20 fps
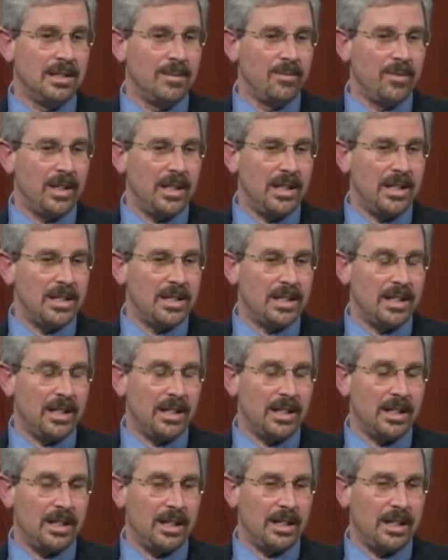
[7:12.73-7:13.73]
is
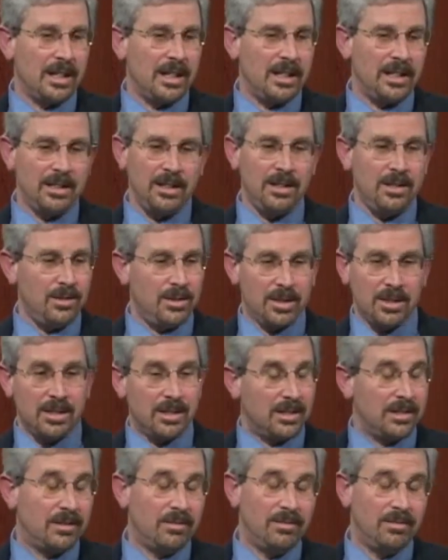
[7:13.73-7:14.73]
there, and you just
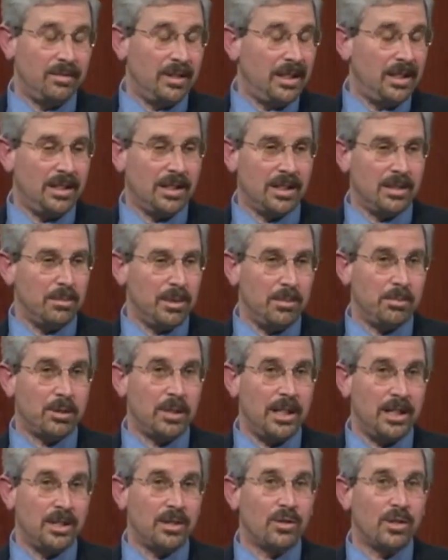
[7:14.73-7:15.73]
need to be
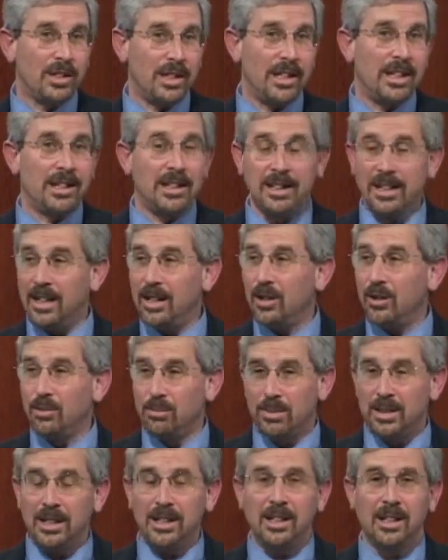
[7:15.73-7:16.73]
praised for that. And I
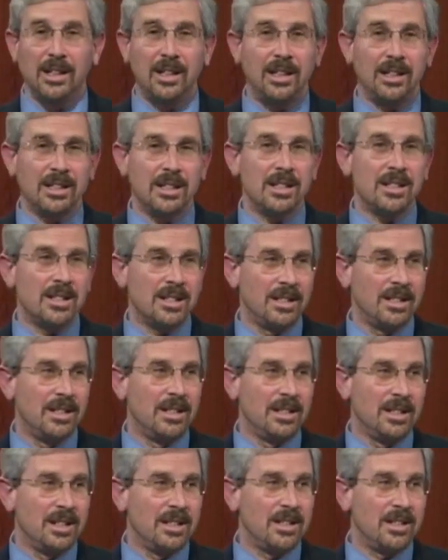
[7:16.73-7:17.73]
hope the audience
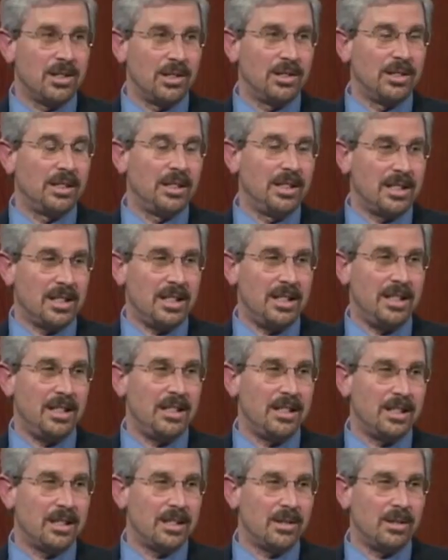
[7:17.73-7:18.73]
certainly
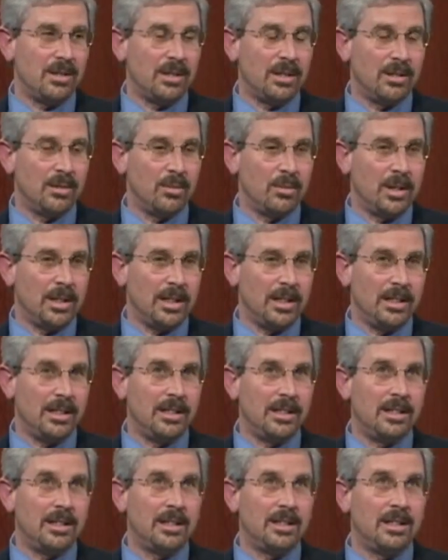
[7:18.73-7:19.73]
sees what
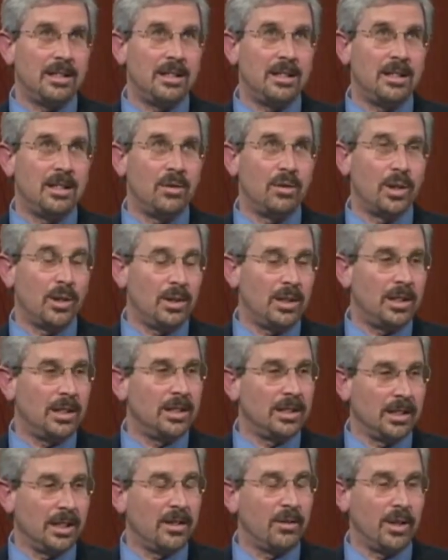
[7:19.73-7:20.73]
a devoted
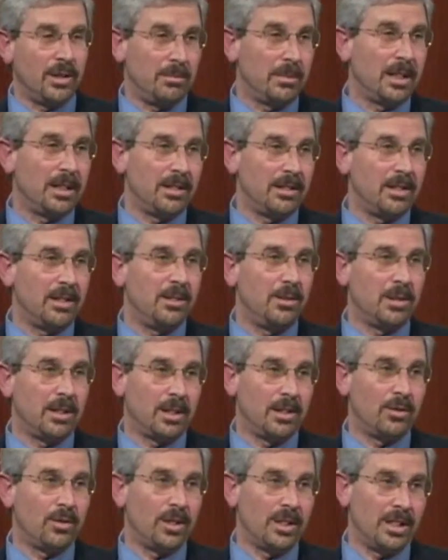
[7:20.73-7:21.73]
and loving mother you are
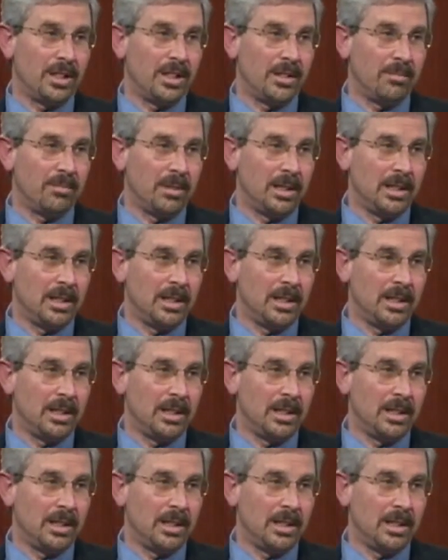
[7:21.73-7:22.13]
for them.